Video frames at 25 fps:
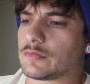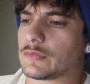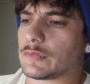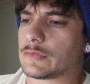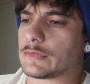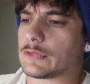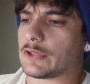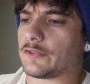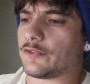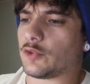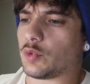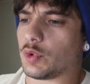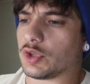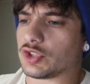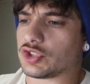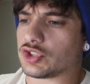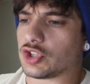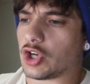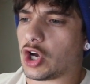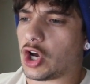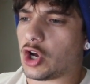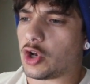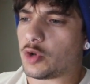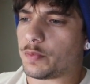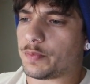If it wants to
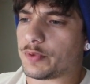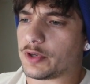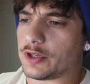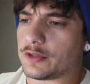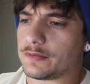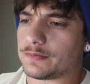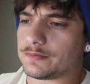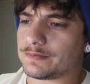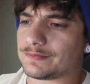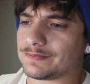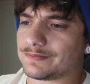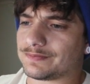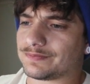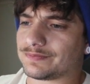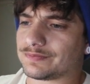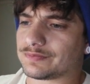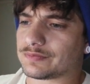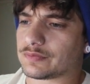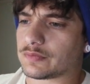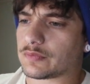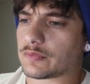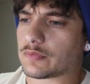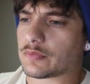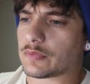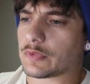open.
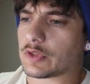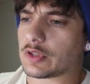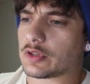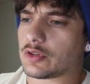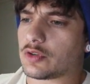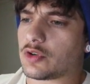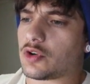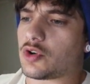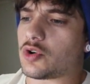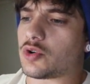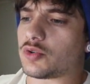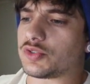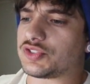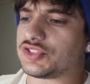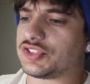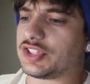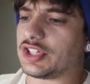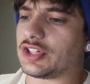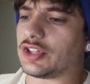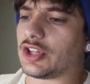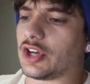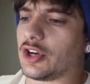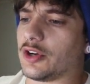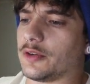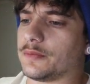Oh,
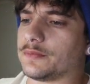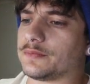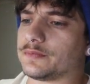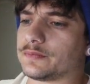Steelo.